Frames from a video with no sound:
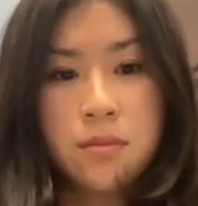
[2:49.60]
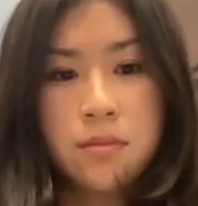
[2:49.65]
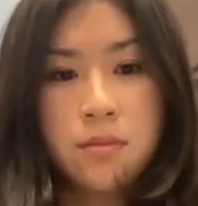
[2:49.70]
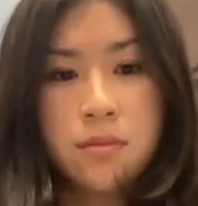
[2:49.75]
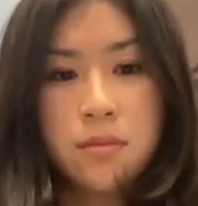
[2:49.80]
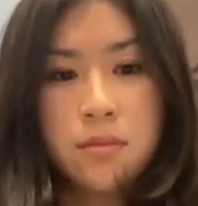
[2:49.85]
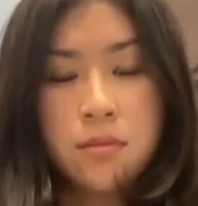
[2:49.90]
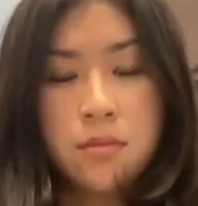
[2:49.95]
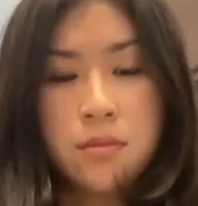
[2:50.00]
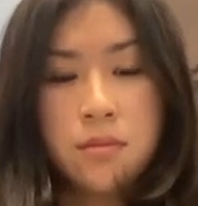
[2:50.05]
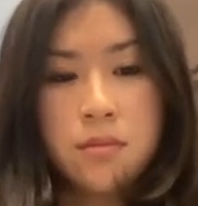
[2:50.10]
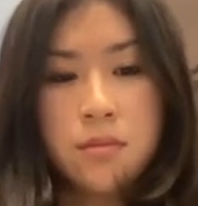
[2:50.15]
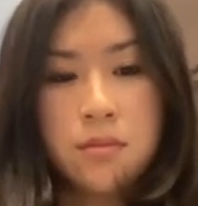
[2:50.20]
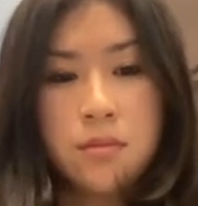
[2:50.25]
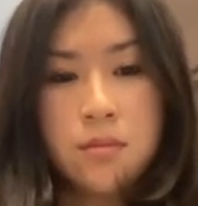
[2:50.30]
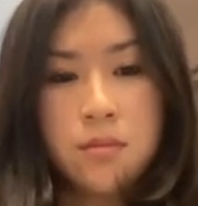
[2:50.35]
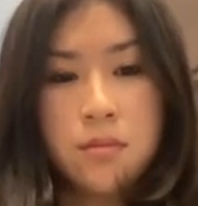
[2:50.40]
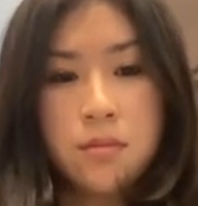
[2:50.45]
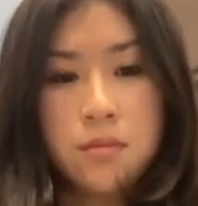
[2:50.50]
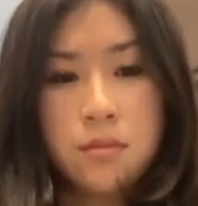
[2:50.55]

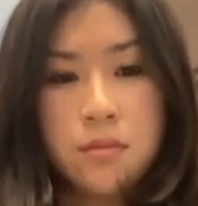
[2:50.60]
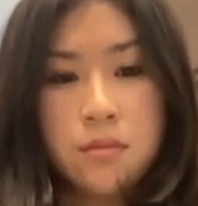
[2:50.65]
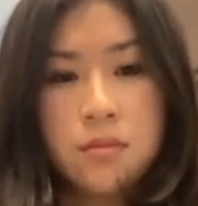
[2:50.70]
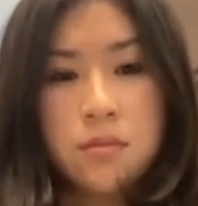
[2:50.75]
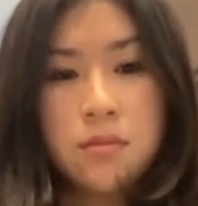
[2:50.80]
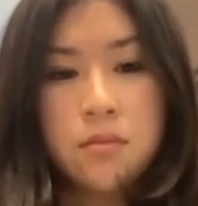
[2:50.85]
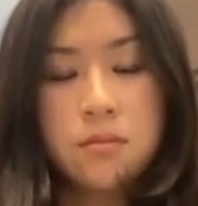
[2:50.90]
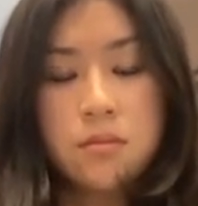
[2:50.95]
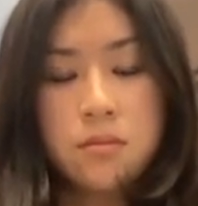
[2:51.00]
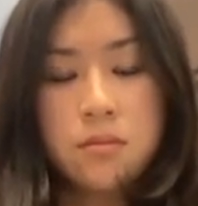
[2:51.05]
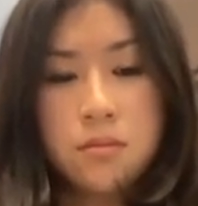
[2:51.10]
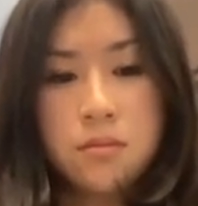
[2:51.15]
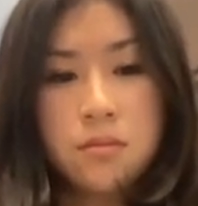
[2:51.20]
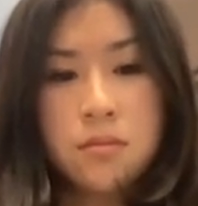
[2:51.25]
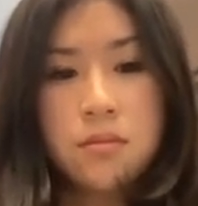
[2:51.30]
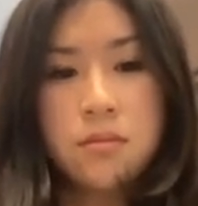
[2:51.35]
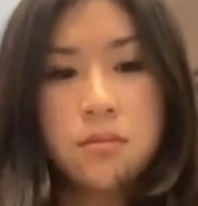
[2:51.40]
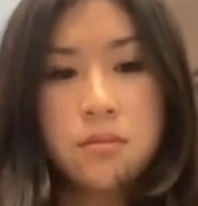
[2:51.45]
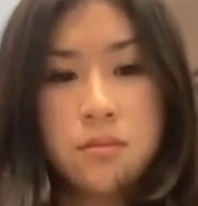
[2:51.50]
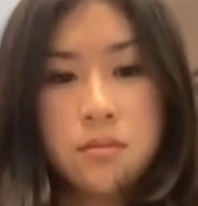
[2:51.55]

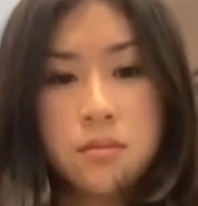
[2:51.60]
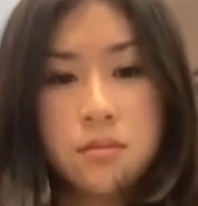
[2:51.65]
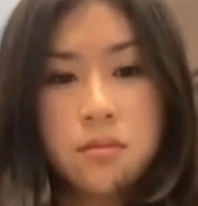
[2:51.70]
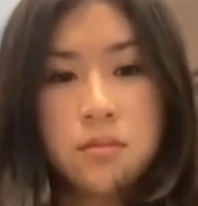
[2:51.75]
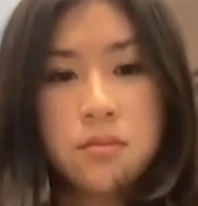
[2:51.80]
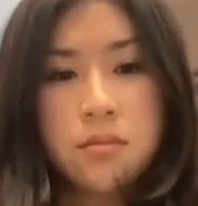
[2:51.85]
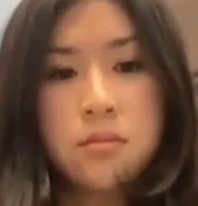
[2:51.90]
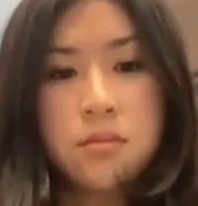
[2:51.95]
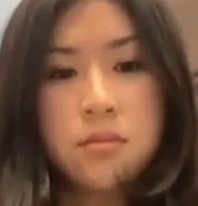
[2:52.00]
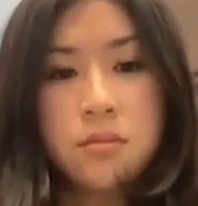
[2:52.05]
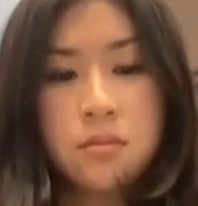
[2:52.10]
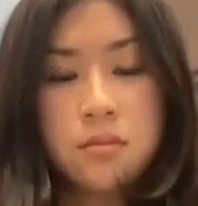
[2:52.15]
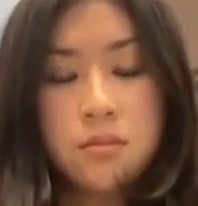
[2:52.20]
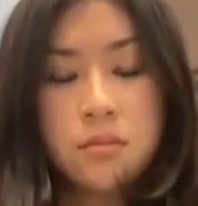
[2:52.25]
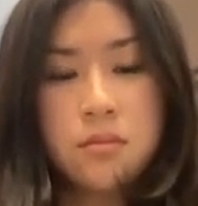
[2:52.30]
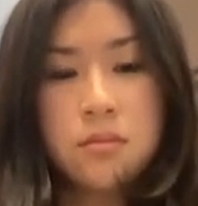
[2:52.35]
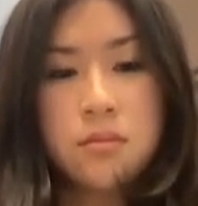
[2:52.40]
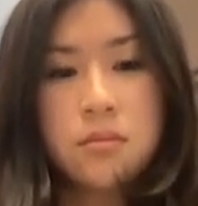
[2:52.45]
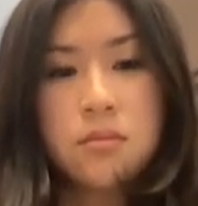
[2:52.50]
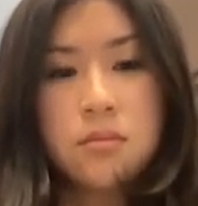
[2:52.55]

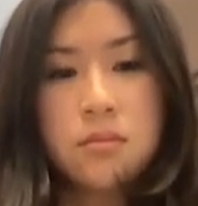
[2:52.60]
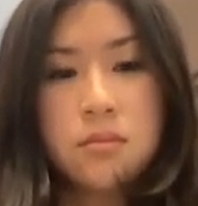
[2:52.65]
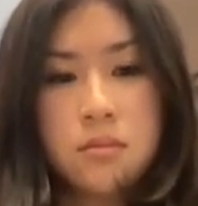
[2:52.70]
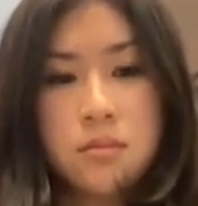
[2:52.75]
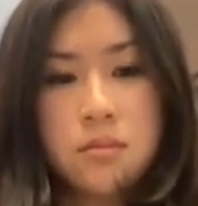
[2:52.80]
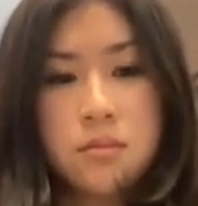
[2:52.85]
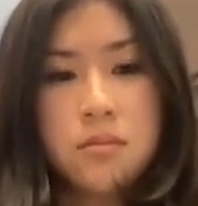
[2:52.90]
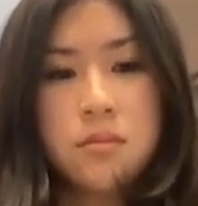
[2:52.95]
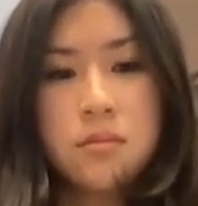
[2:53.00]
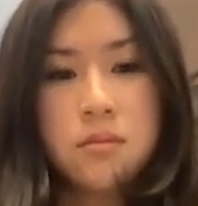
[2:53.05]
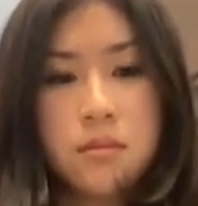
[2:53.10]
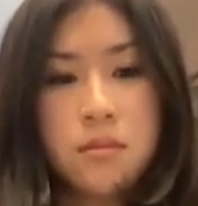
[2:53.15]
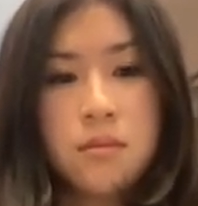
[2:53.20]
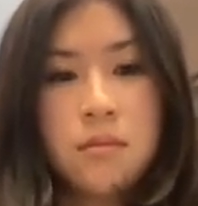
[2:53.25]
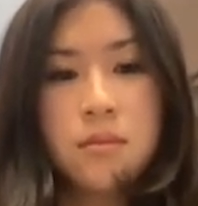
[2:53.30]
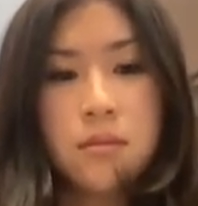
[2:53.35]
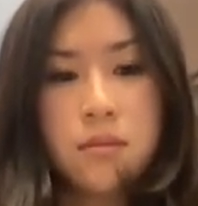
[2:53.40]
No words are spoken by the person on screen.